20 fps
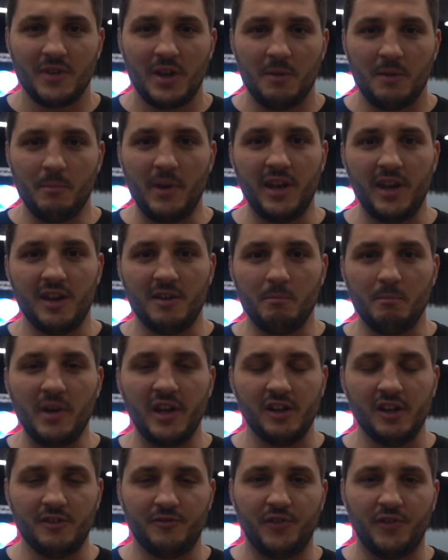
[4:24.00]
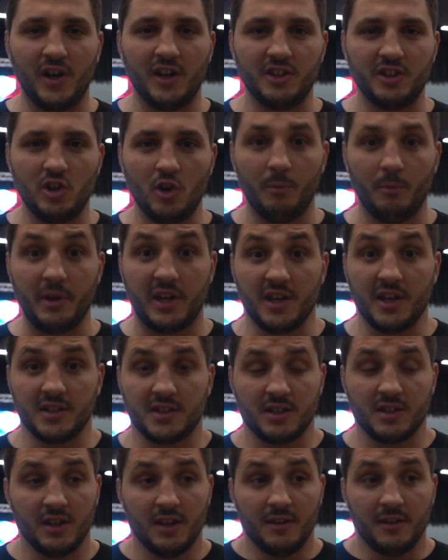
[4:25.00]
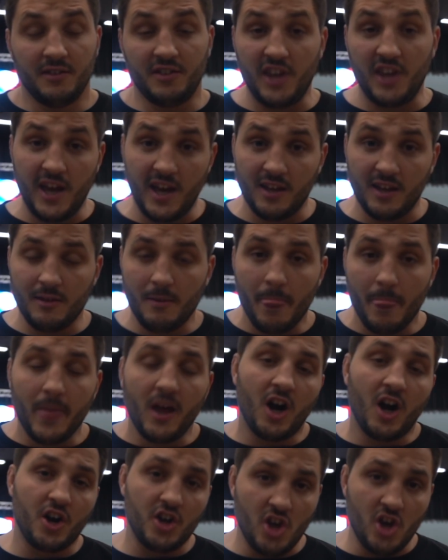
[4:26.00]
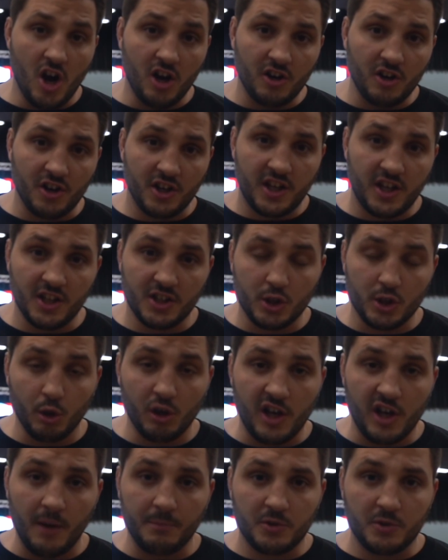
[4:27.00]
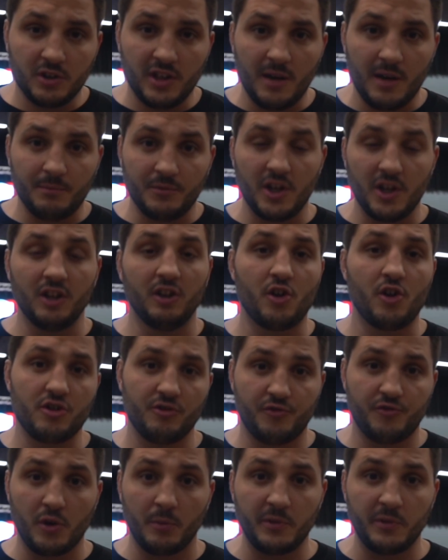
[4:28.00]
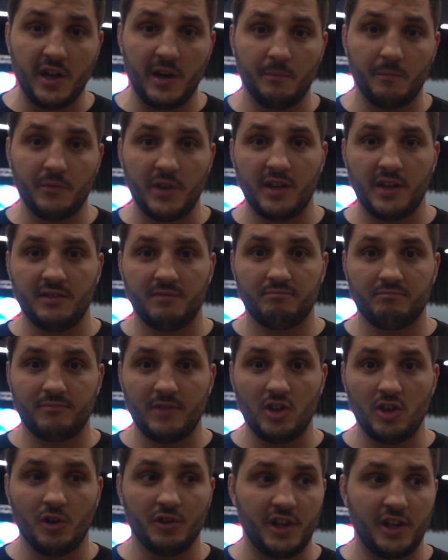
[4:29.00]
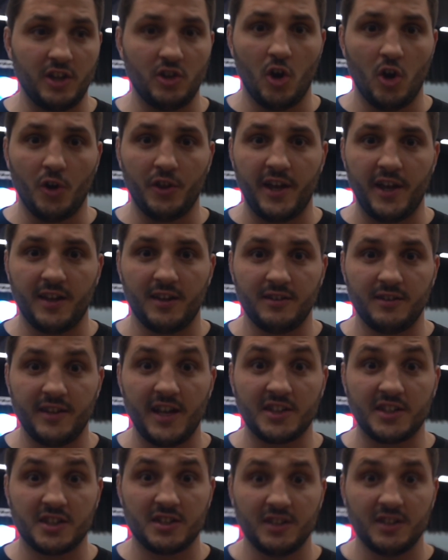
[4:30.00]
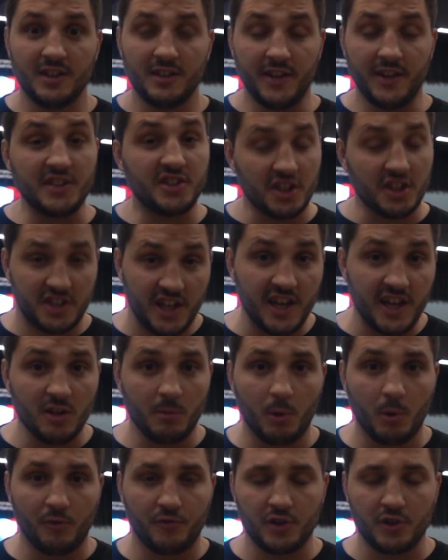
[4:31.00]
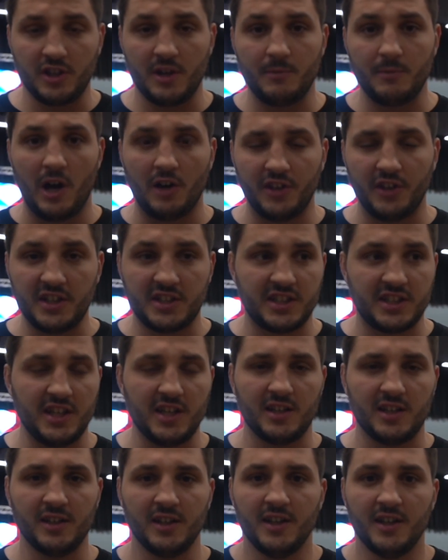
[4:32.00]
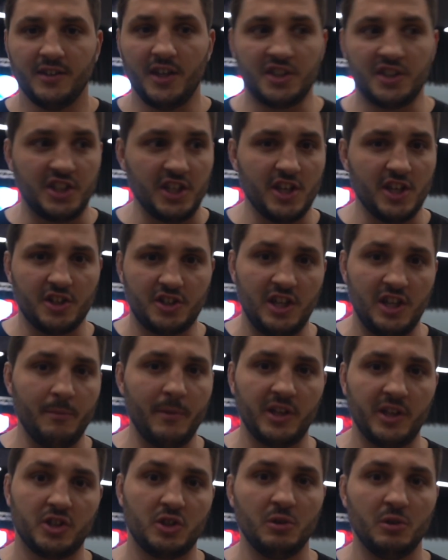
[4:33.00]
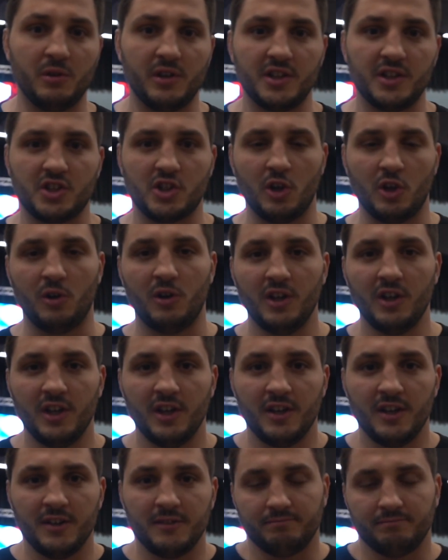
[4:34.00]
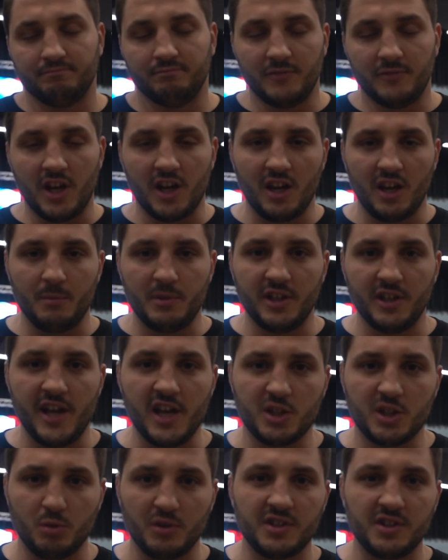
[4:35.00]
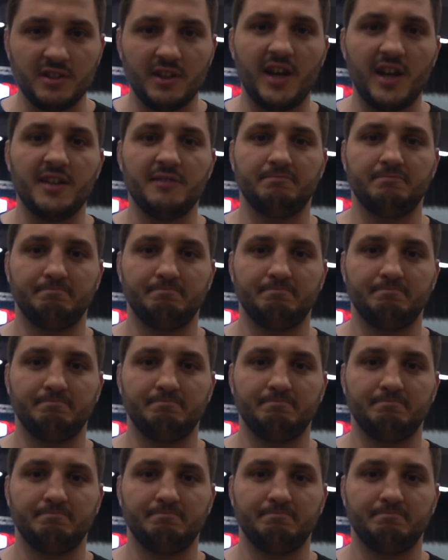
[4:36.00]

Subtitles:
made it fun, you know, because then our younger kids look up to them. They learn from them, and you know, they know that that's attainable for them now. They see it. They see their teammates doing it. So they're gonna be the next ones in line.